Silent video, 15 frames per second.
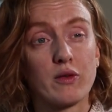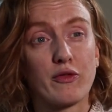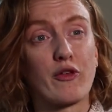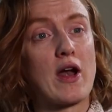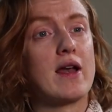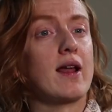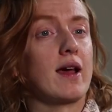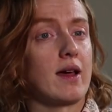
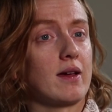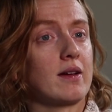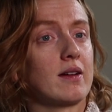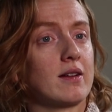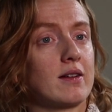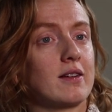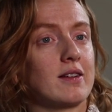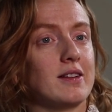friendly
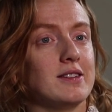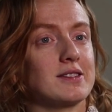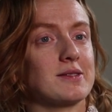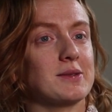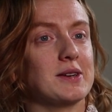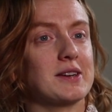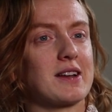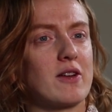is
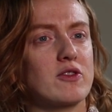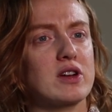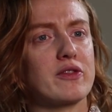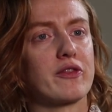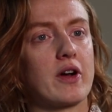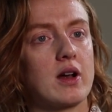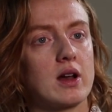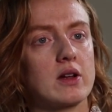the word, like really
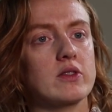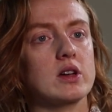friendly,